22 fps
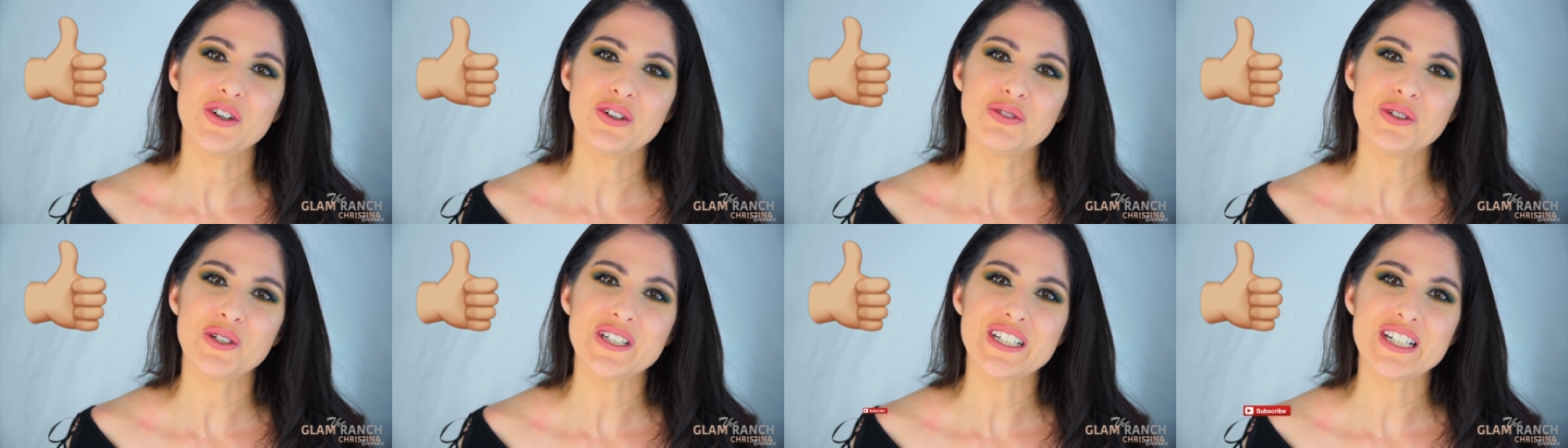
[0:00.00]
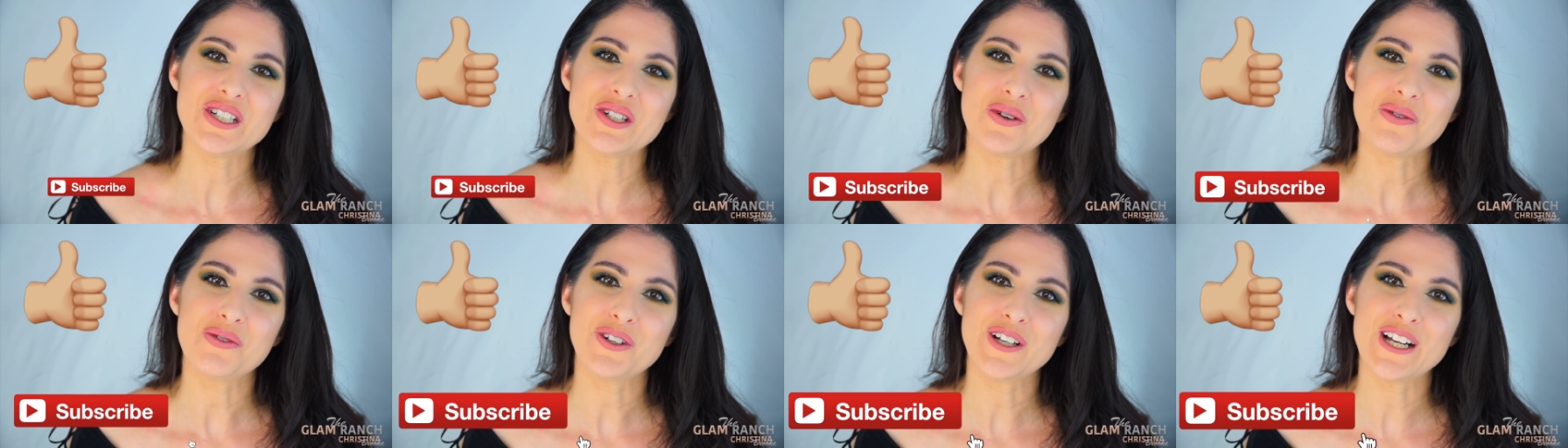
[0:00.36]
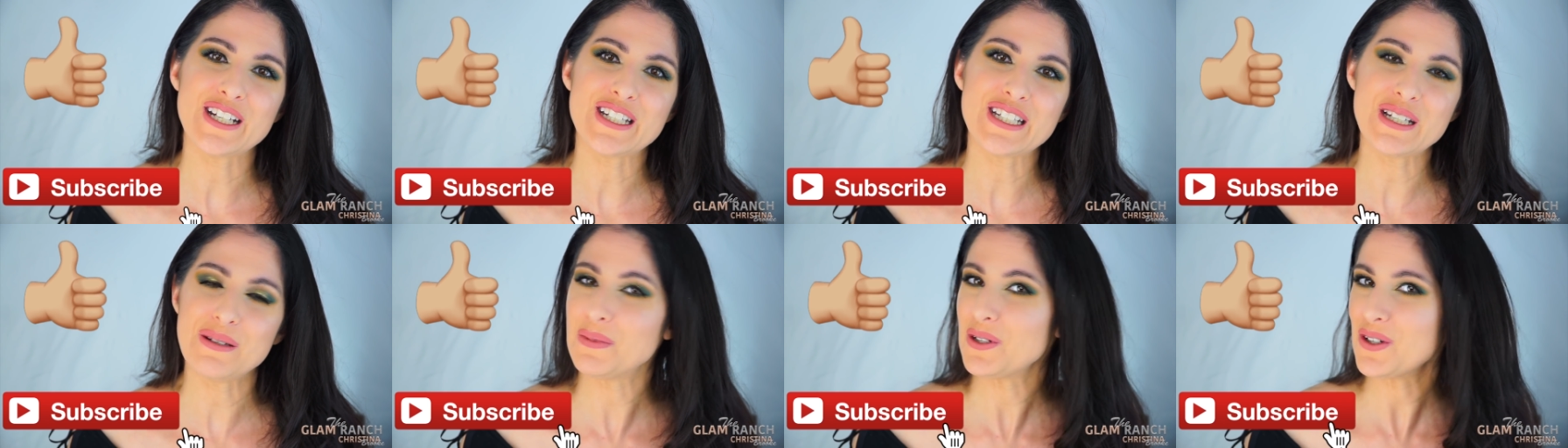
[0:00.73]
If you did, don't forget
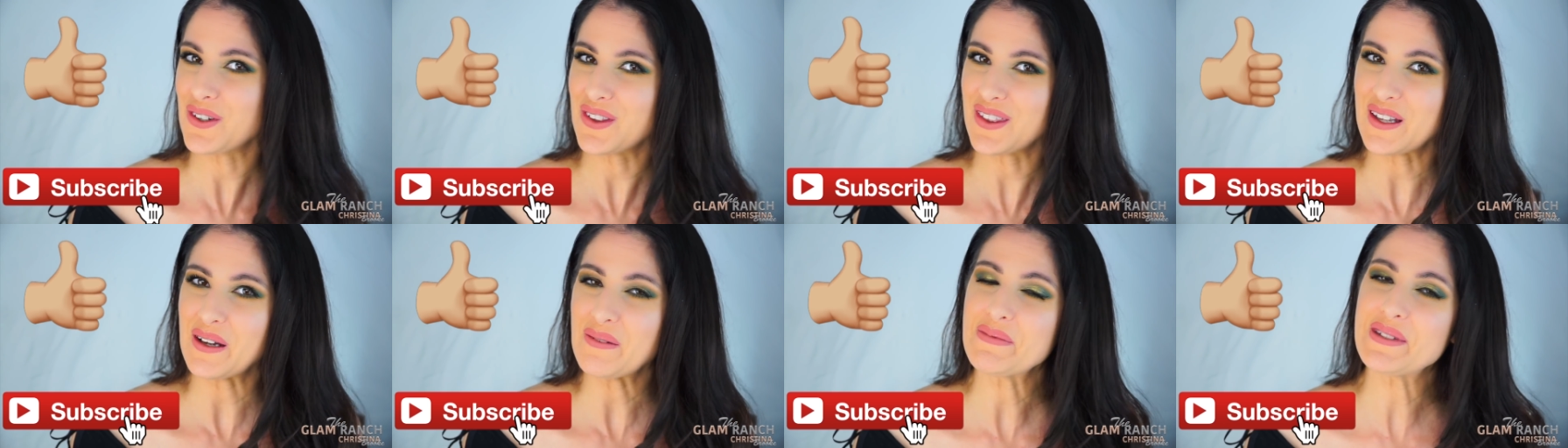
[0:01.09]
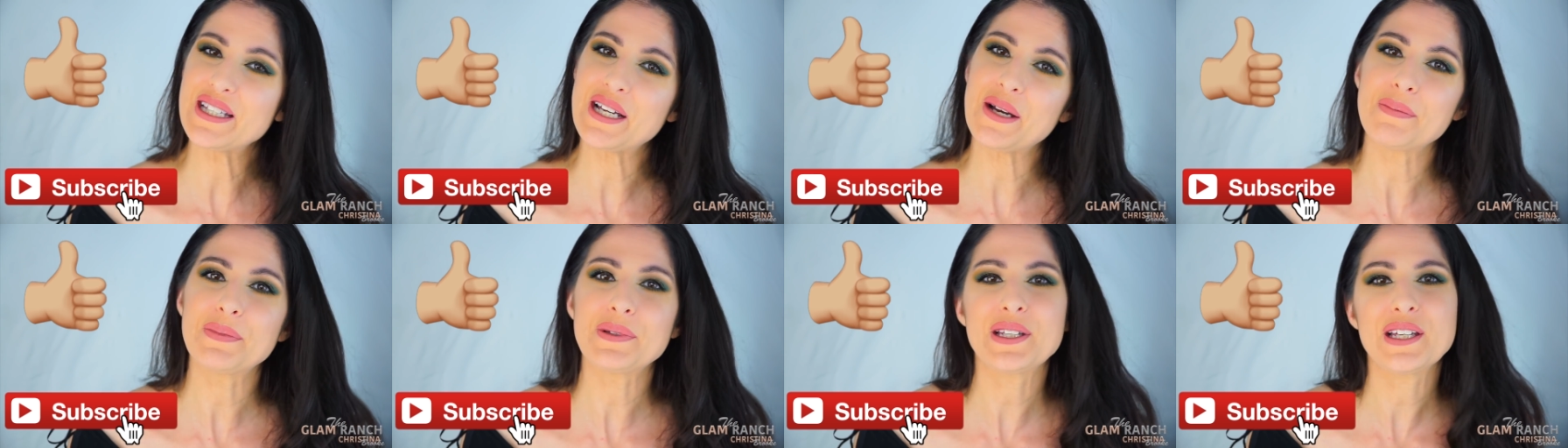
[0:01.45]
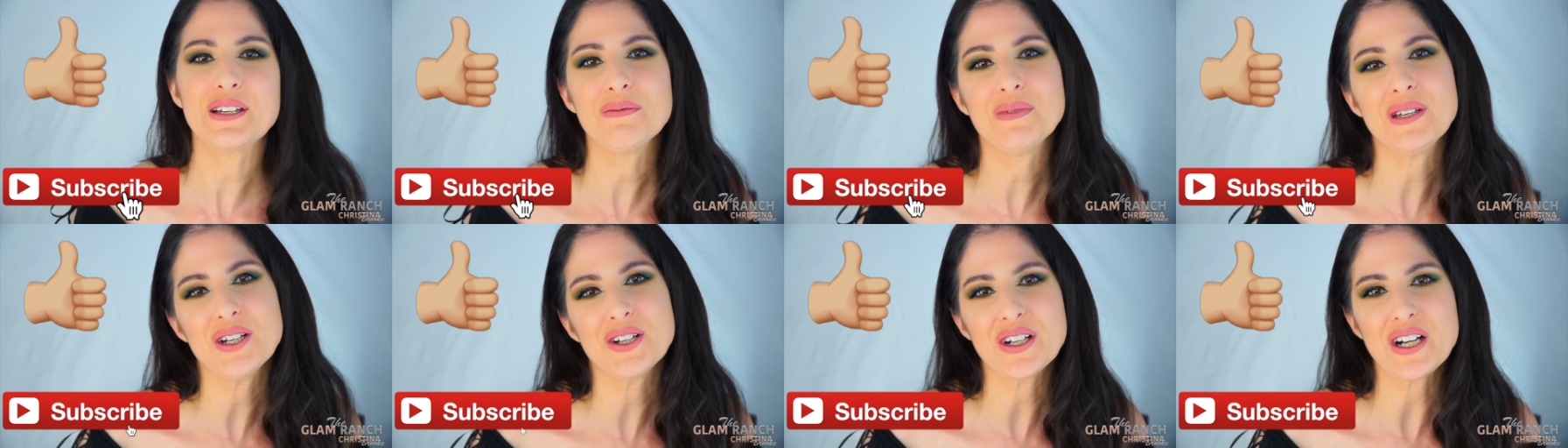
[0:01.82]
to give me your thumbs up,
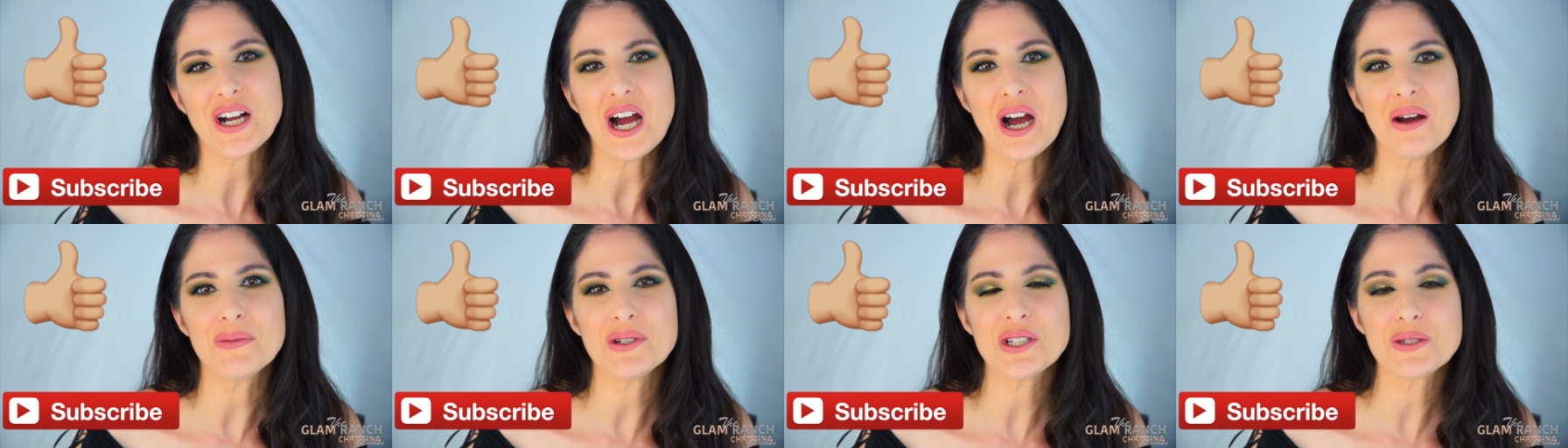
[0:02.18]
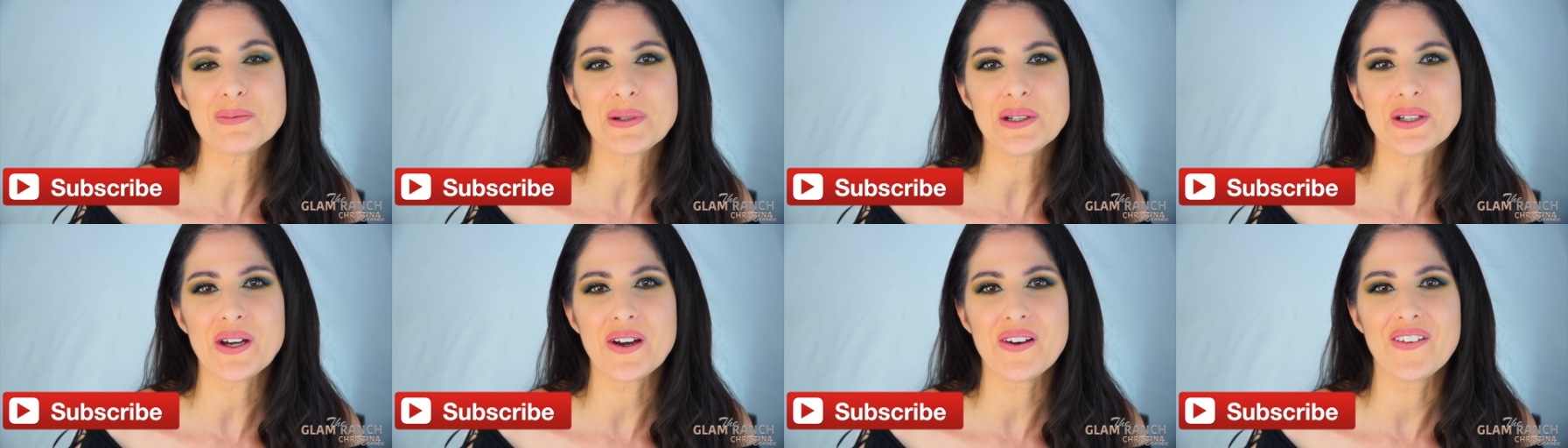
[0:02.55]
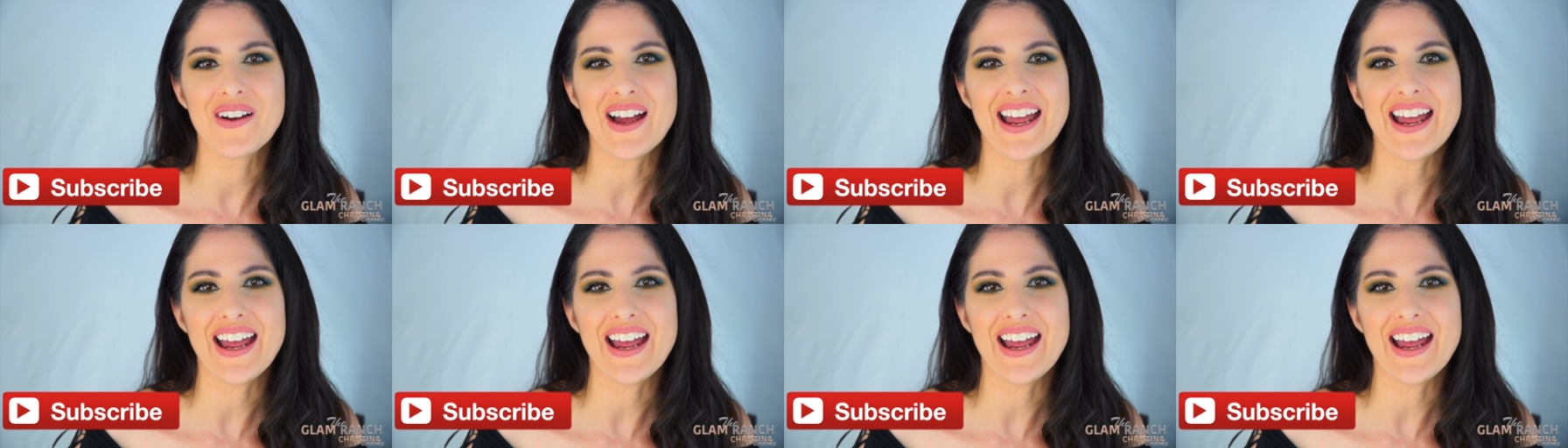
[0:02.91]
leave me your comments below,